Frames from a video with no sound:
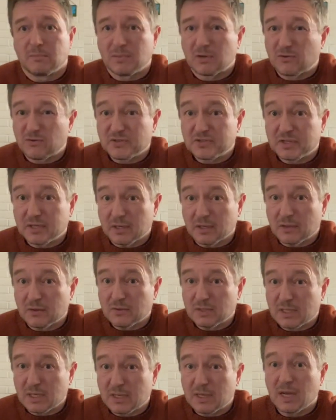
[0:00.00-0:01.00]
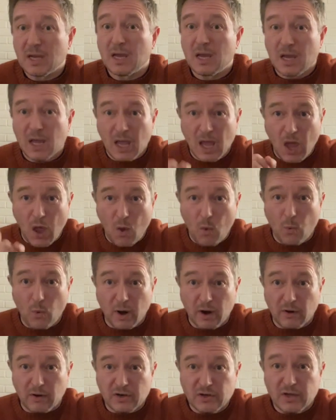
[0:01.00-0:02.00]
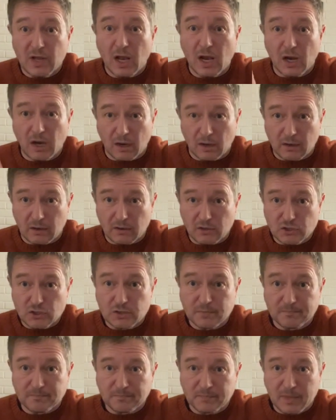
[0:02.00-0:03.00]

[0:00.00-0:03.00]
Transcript: Cristiano said, wear it large.